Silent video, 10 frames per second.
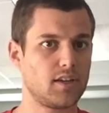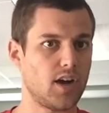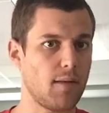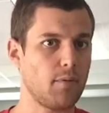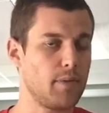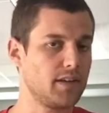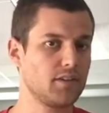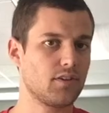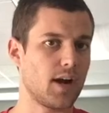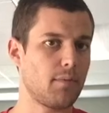grab a
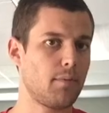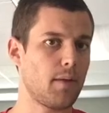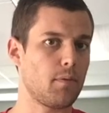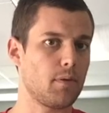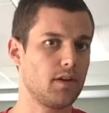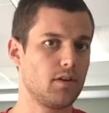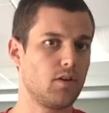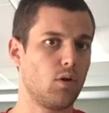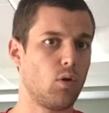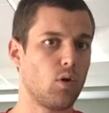mint, grab a peppermint,
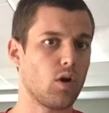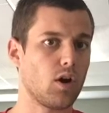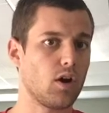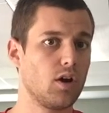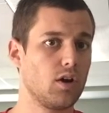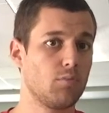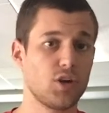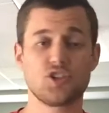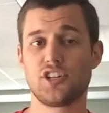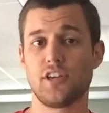or
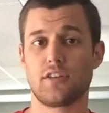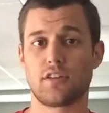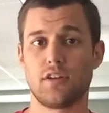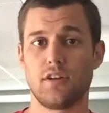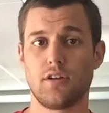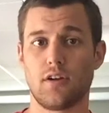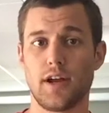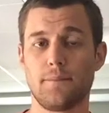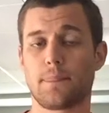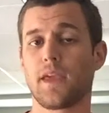brush your teeth,
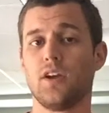right?